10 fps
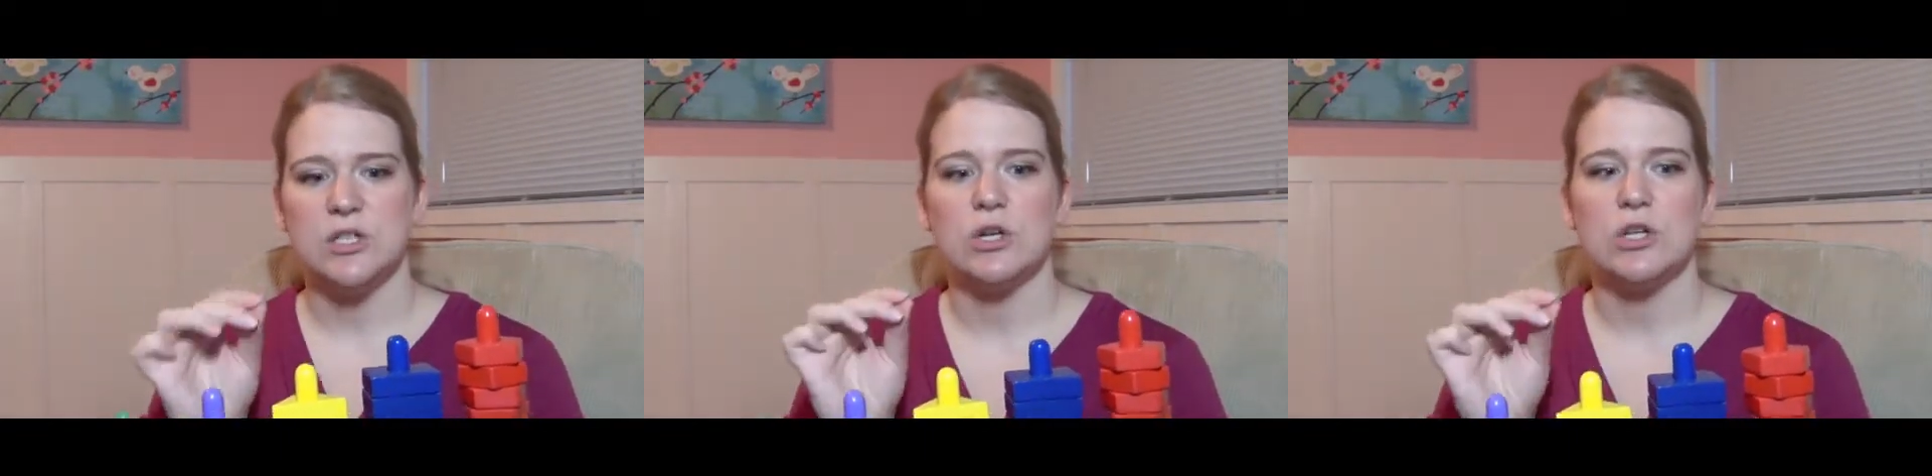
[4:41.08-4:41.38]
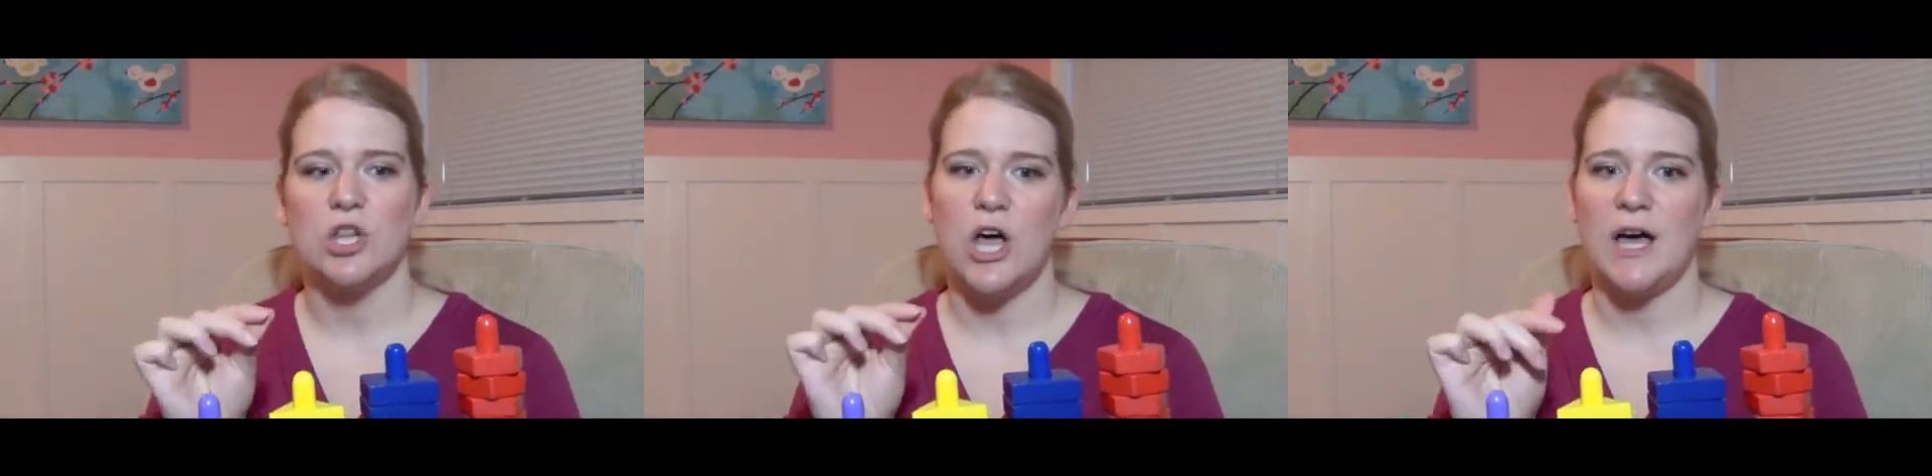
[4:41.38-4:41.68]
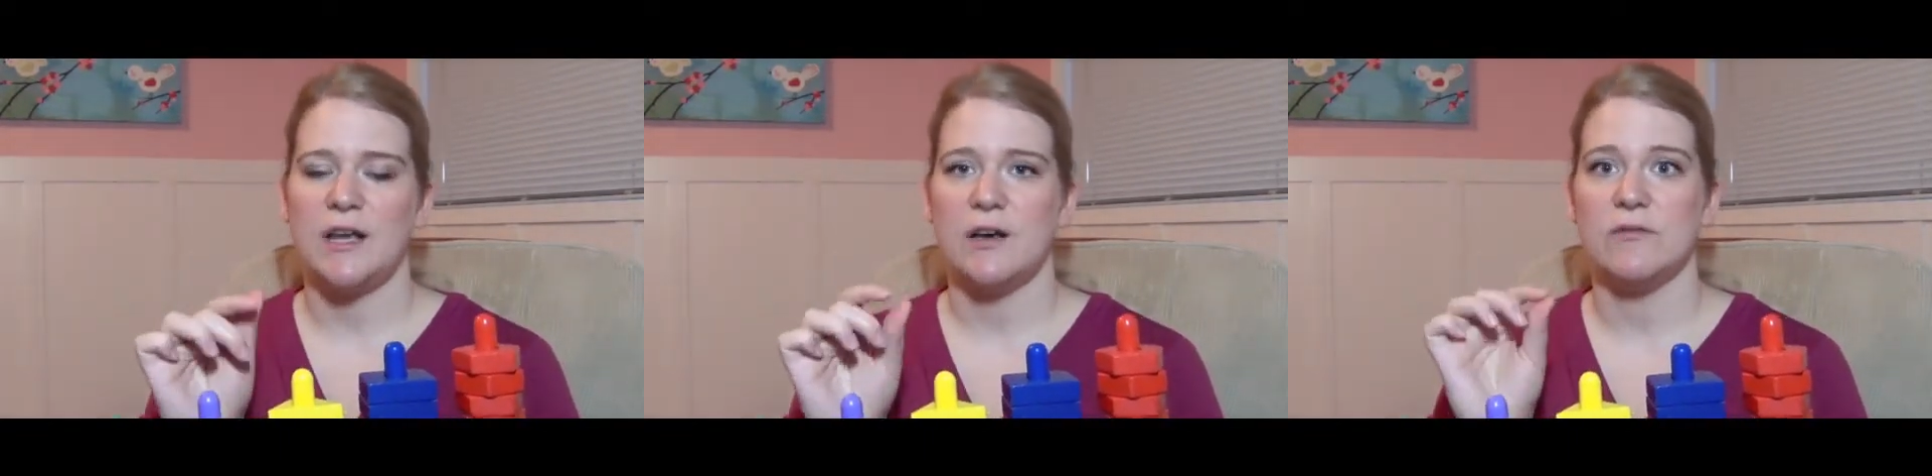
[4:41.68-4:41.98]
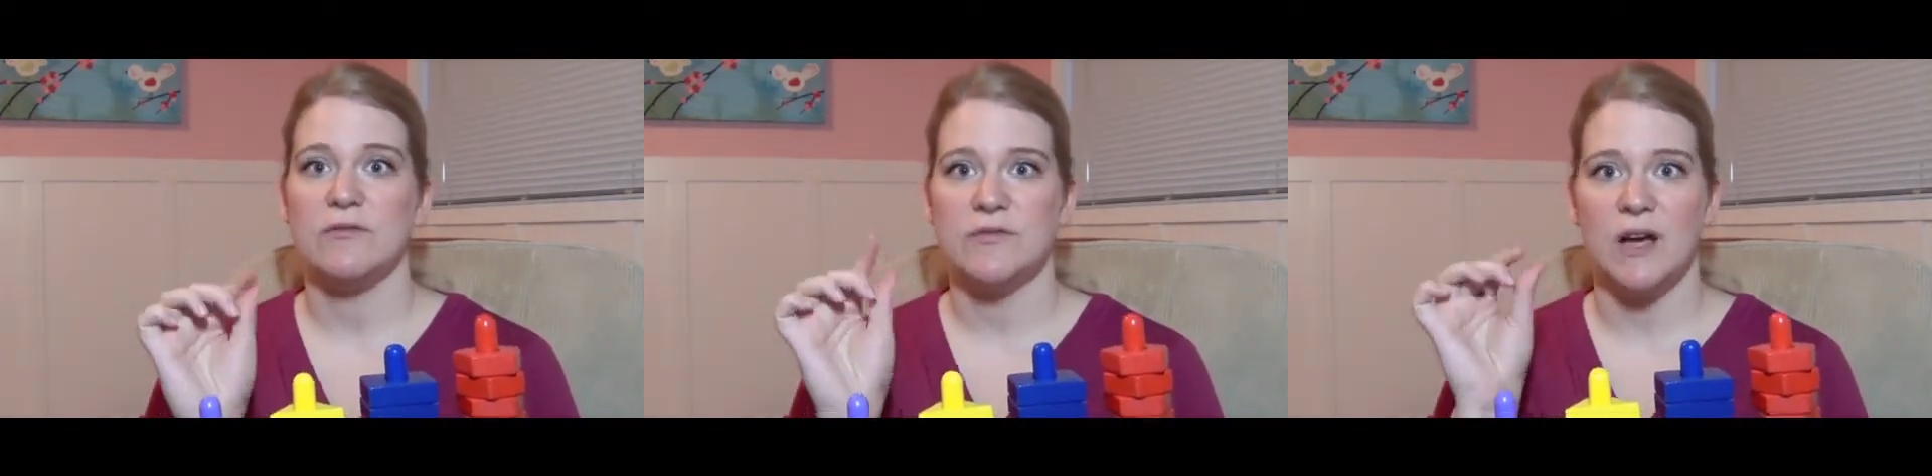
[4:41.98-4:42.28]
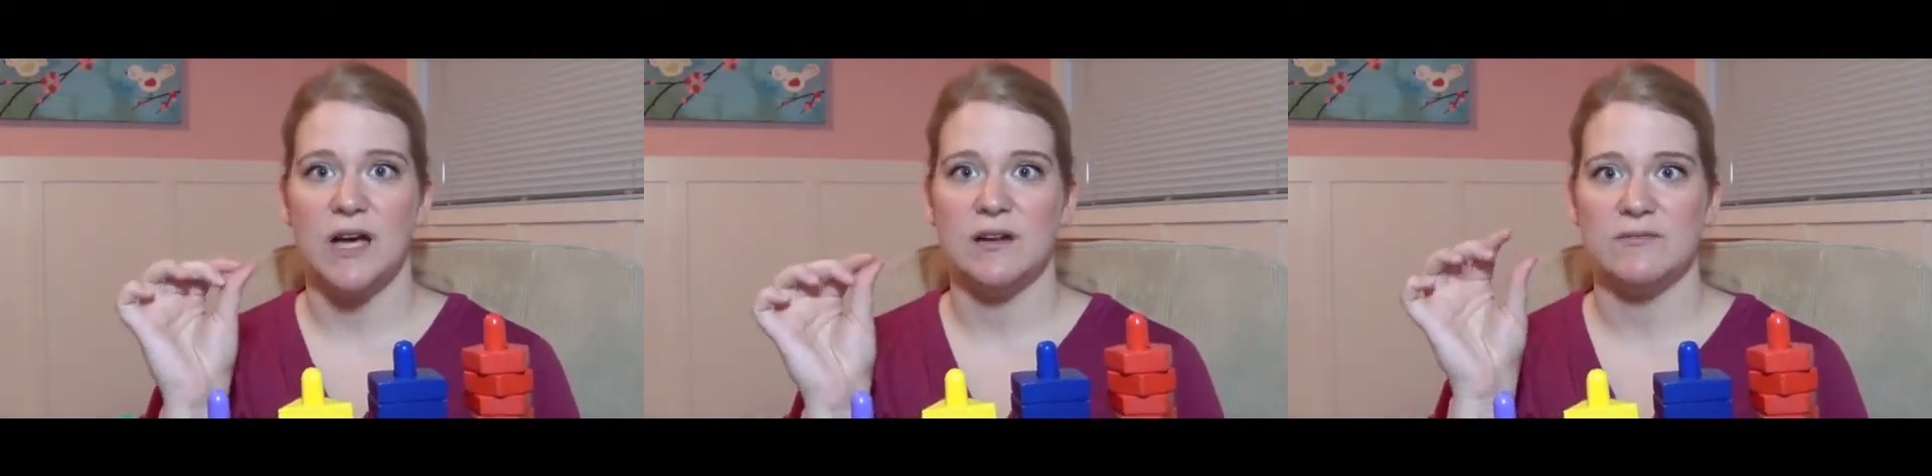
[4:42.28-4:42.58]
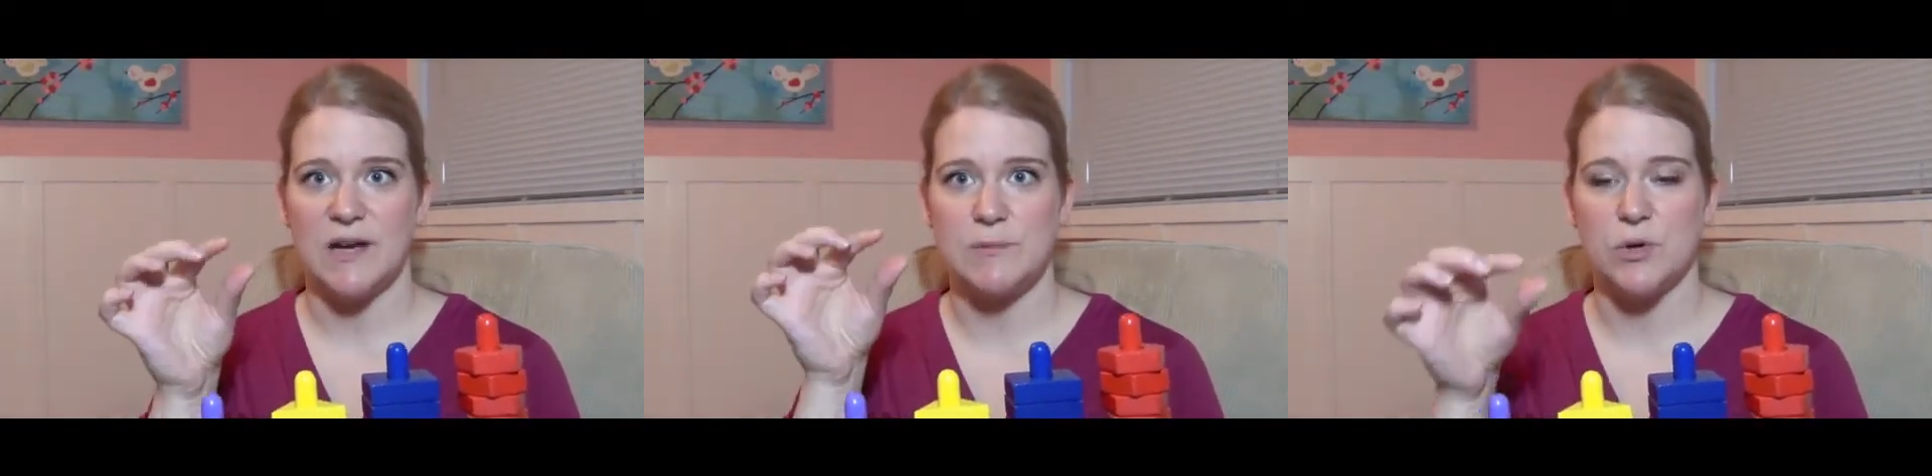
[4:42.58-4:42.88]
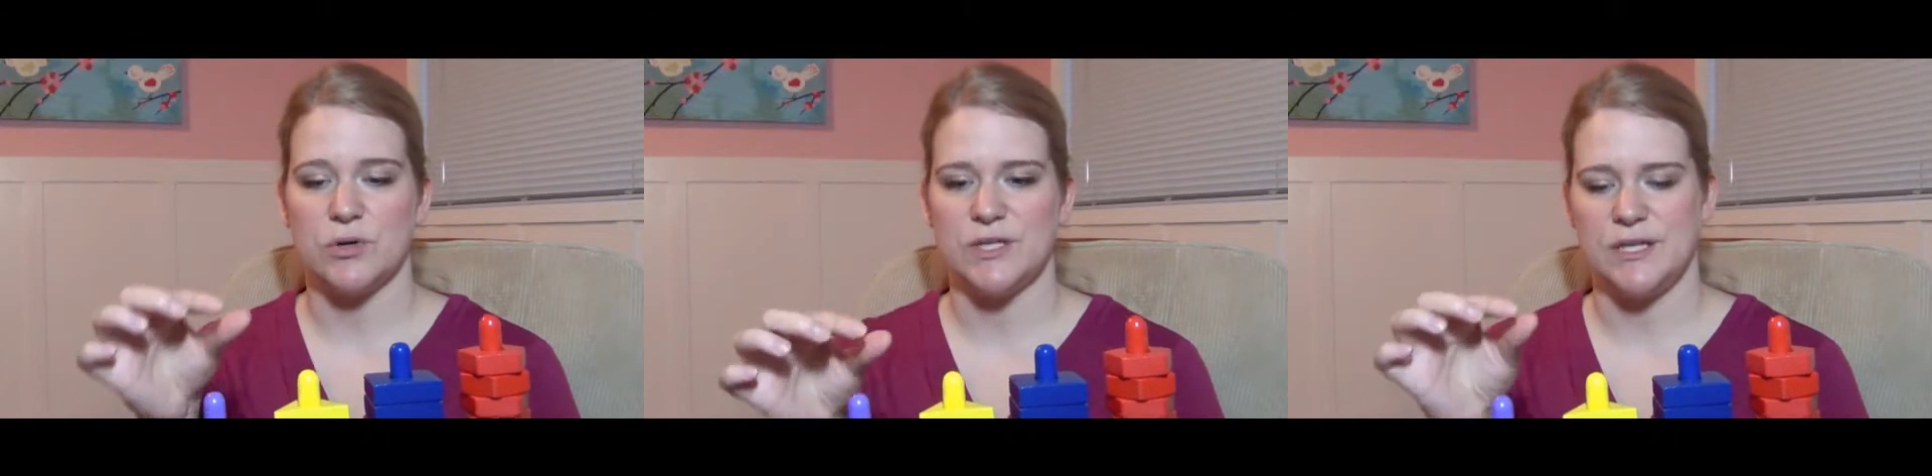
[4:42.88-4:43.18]
it took a lot of fine
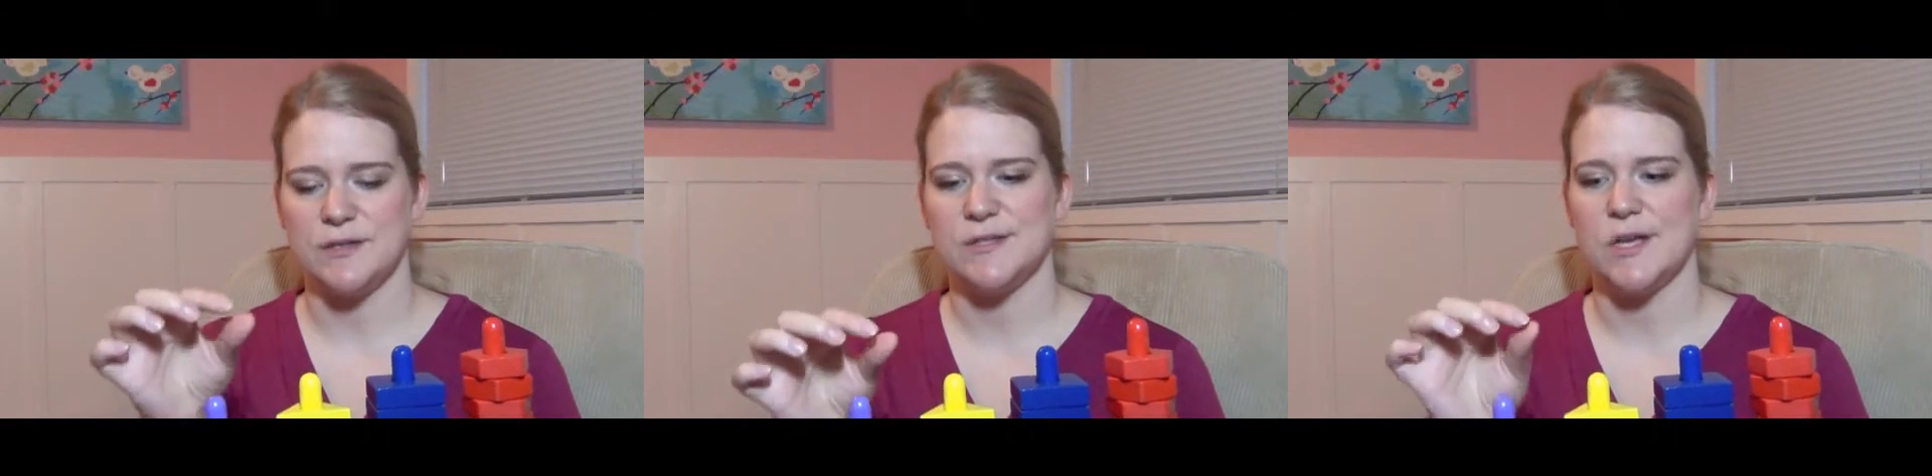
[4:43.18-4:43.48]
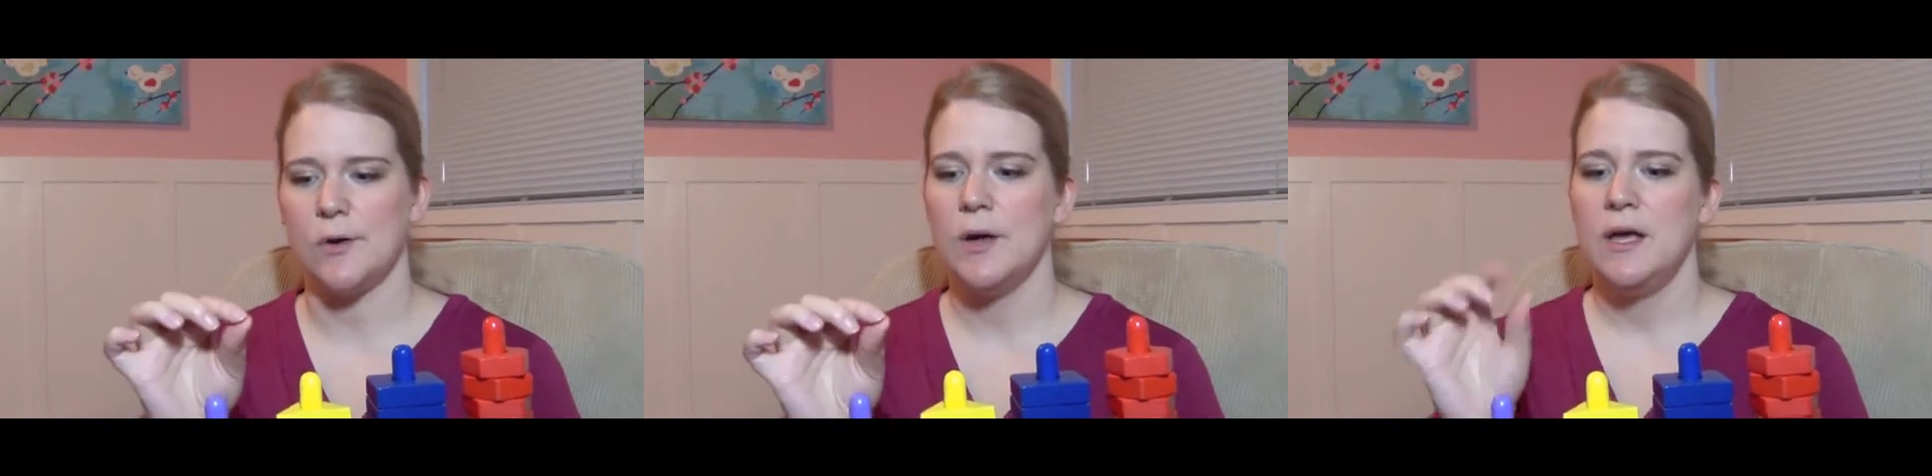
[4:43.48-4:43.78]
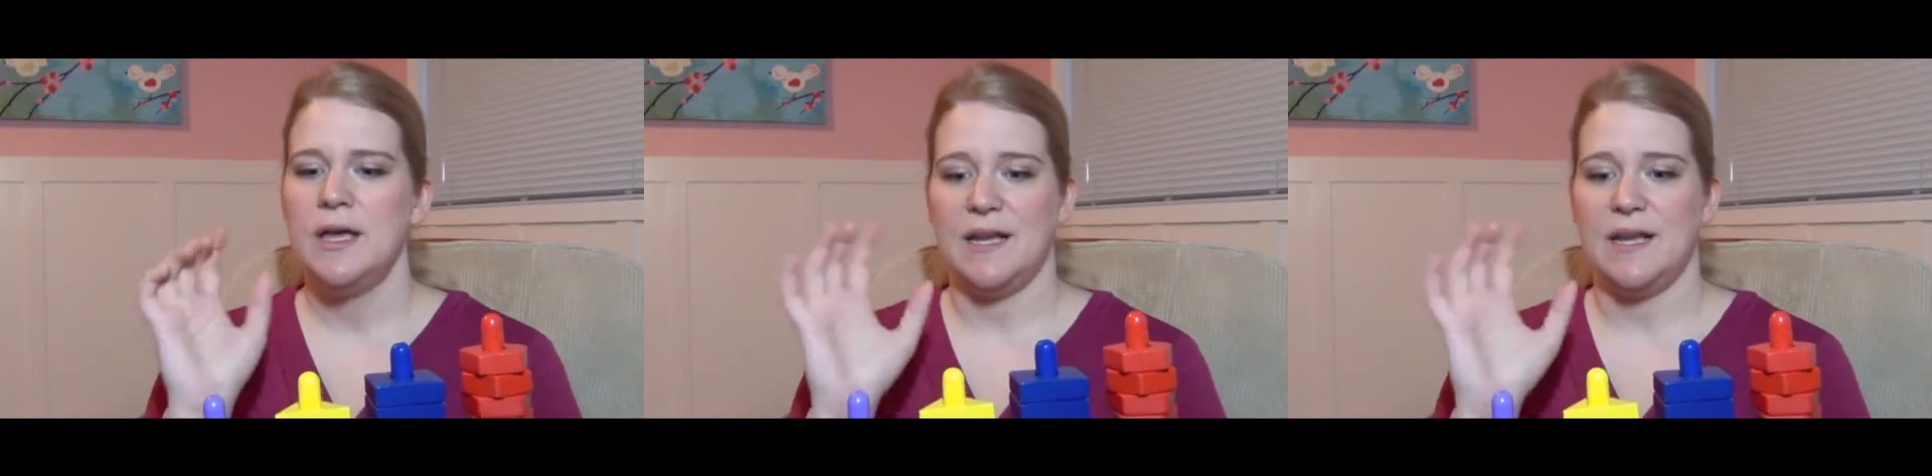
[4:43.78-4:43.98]
motor skill, so,